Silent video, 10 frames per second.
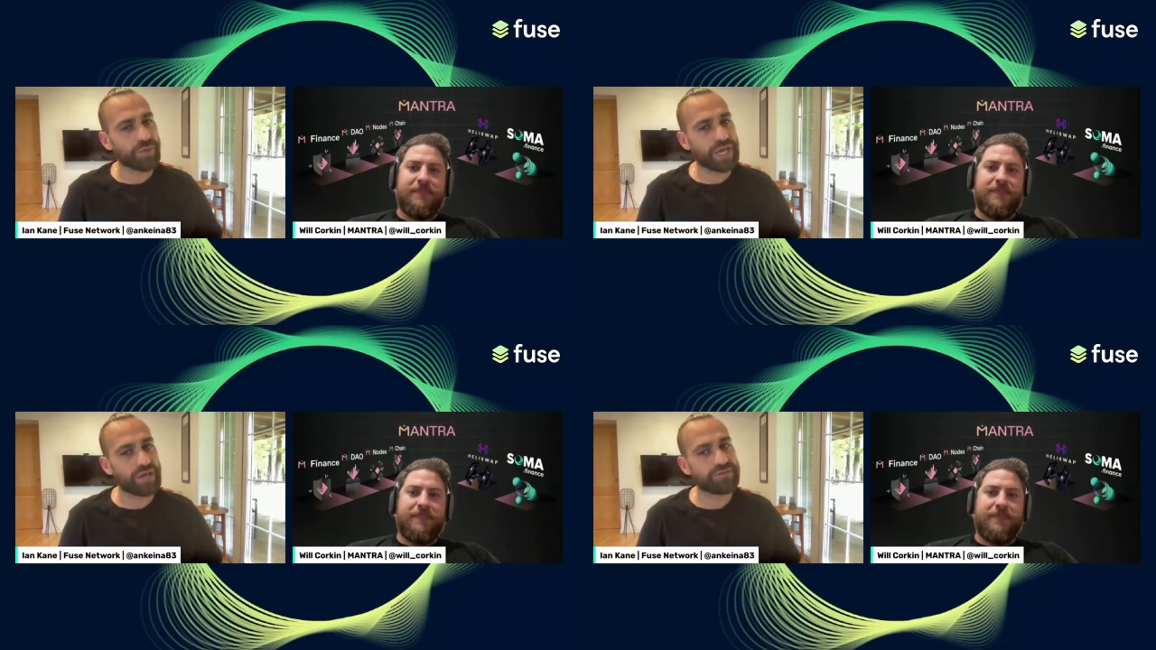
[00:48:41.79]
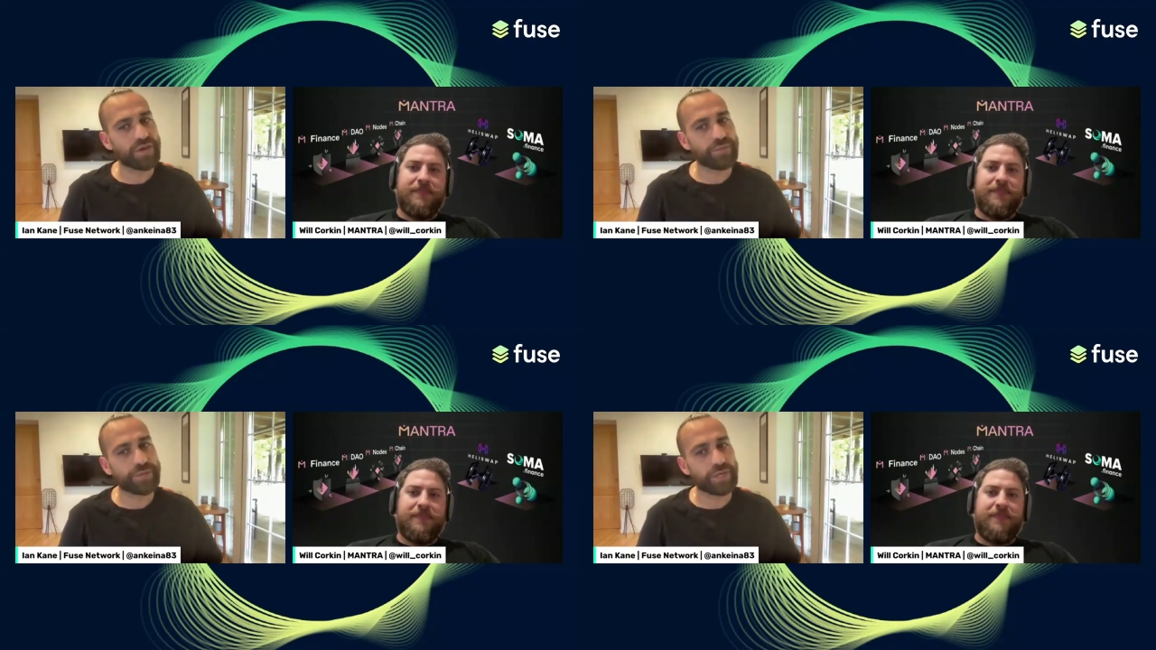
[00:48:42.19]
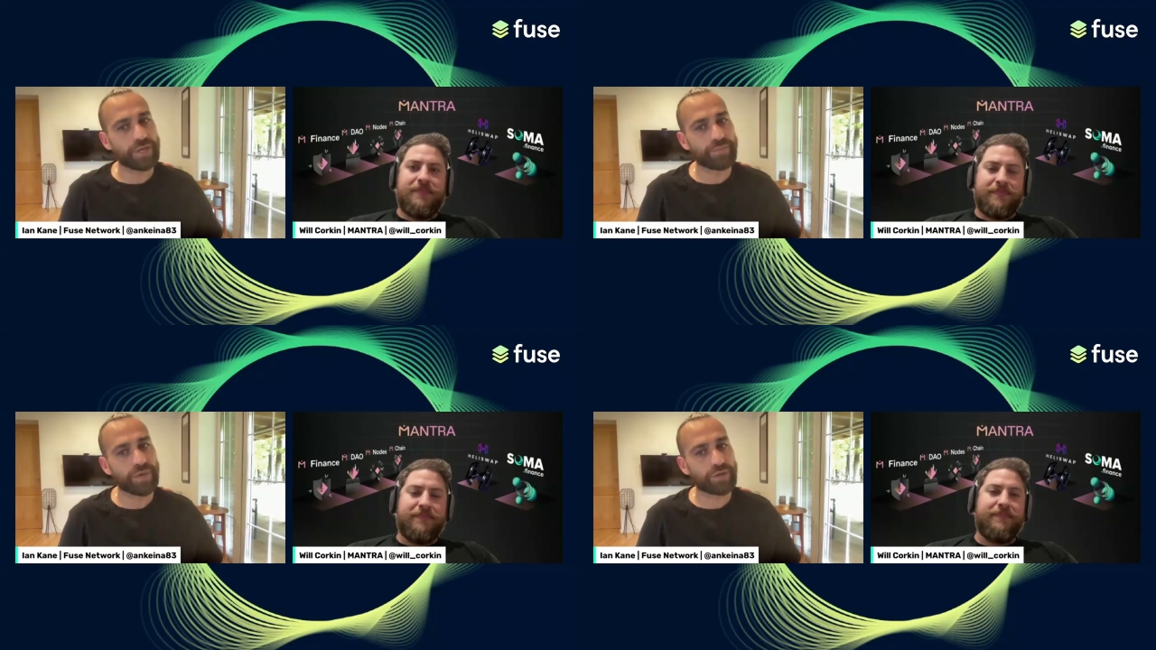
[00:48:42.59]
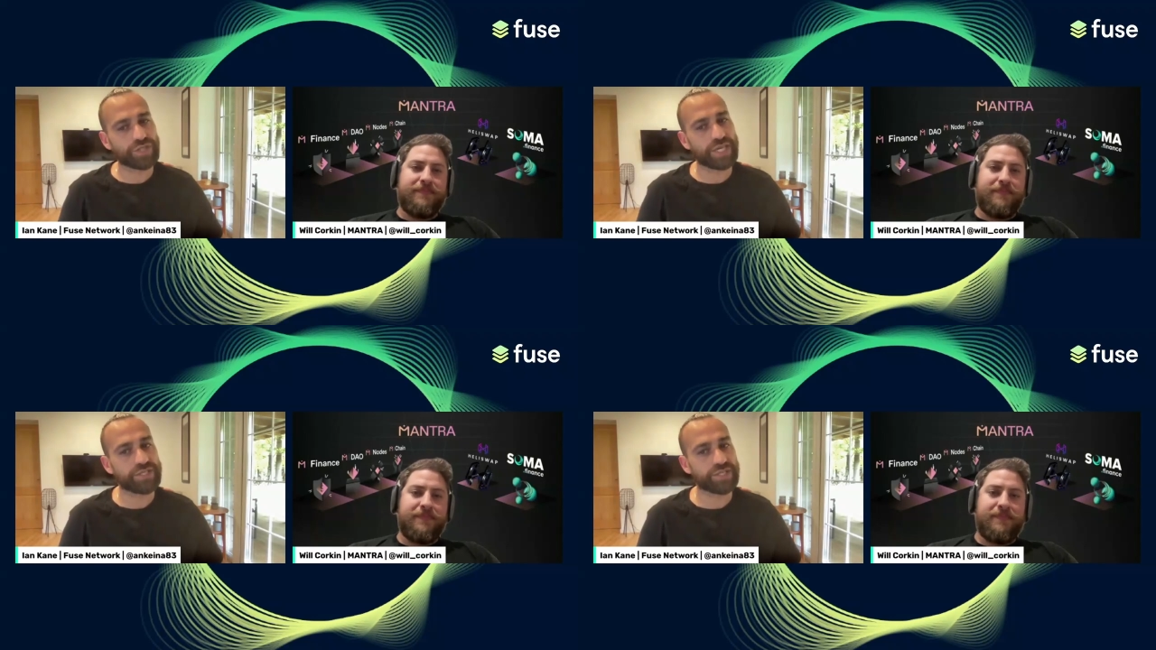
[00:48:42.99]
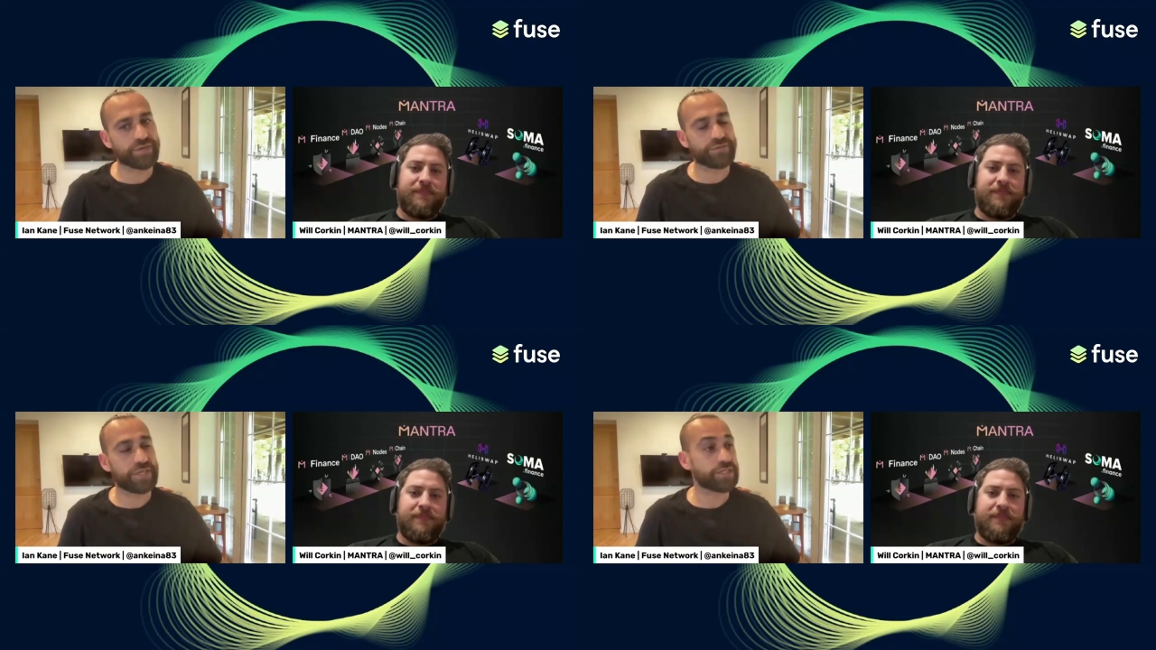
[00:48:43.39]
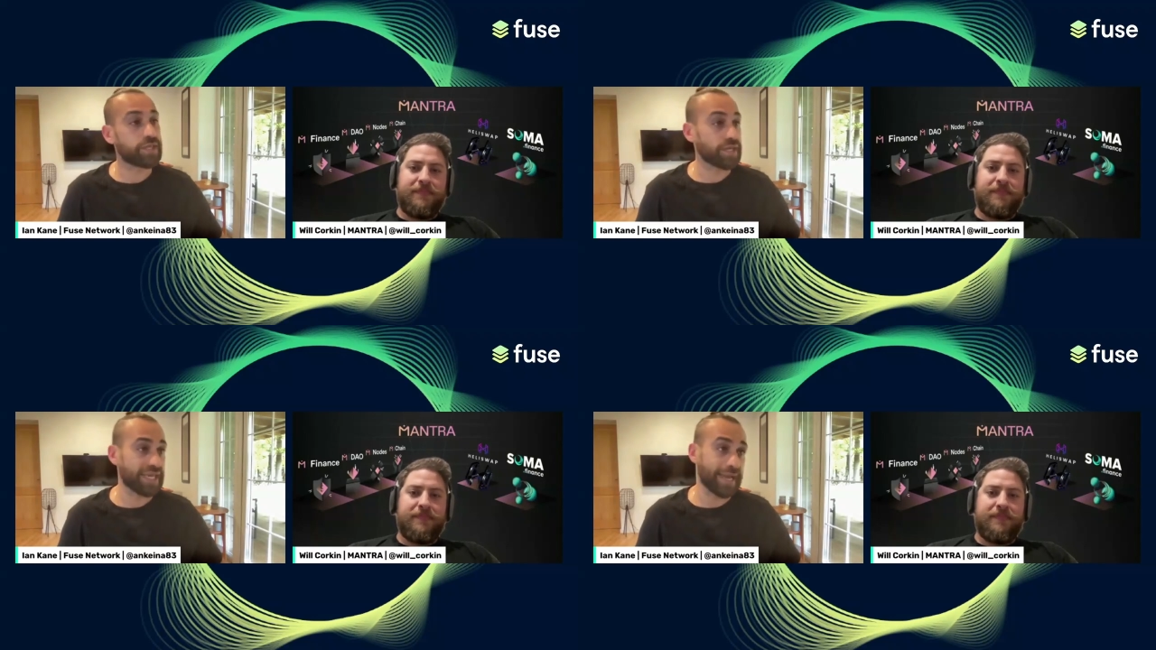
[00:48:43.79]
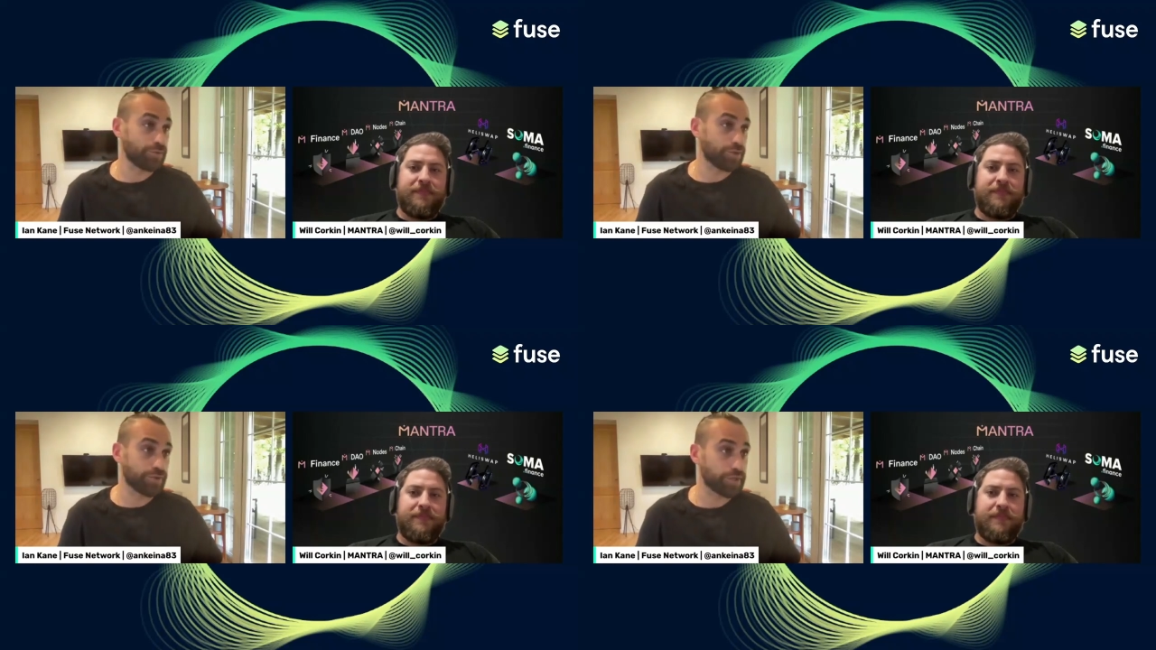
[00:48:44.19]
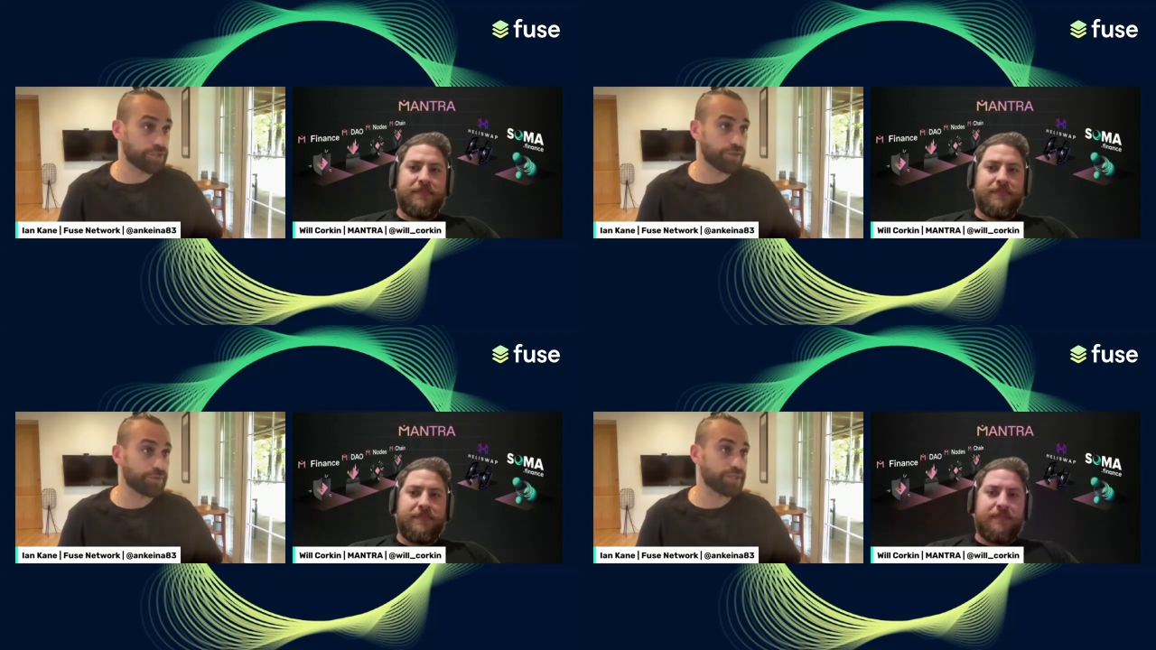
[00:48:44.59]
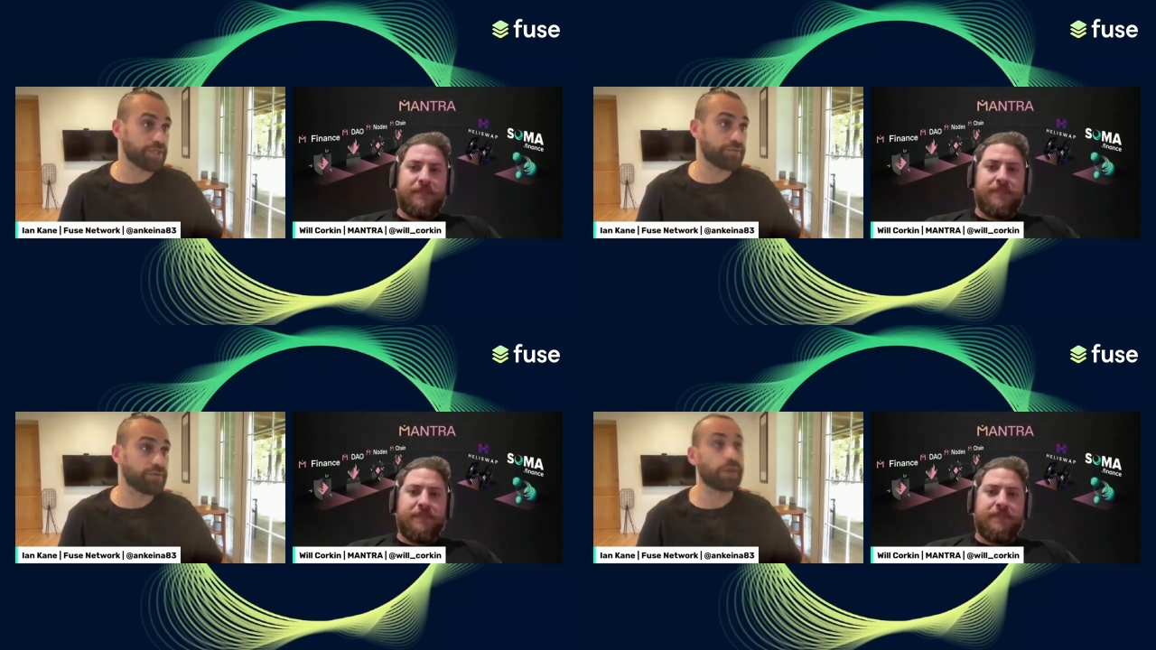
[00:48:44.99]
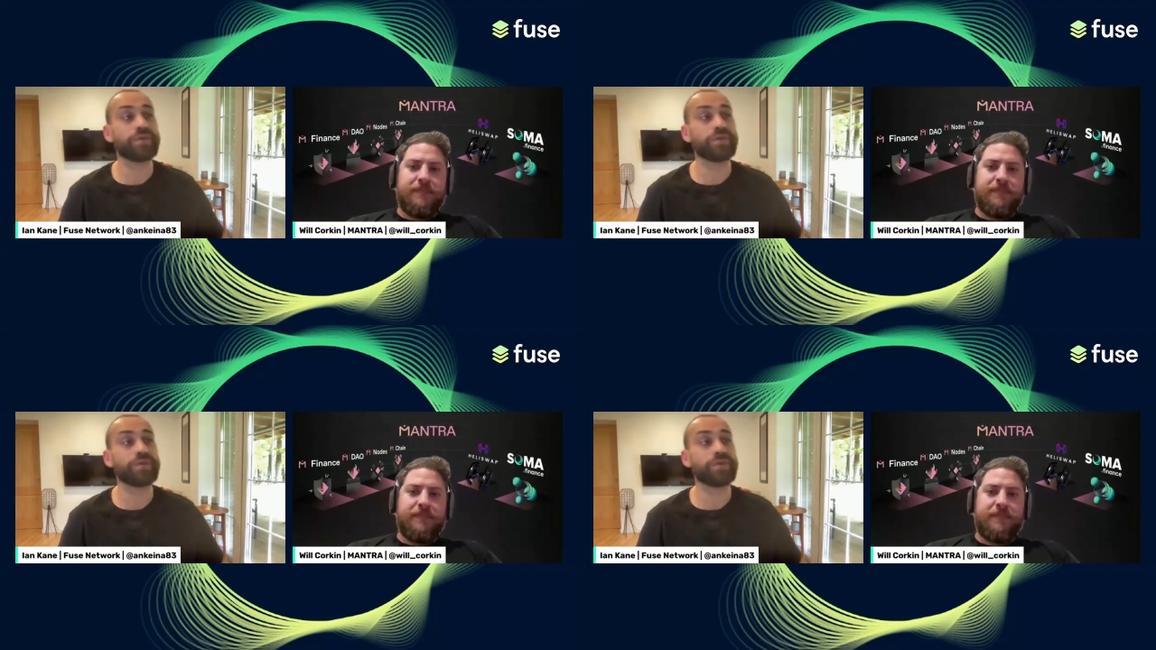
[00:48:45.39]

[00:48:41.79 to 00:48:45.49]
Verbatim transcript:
Speaker 1: as well. I find with a lot of mm. blockchain stuff, it is like counterintuitive.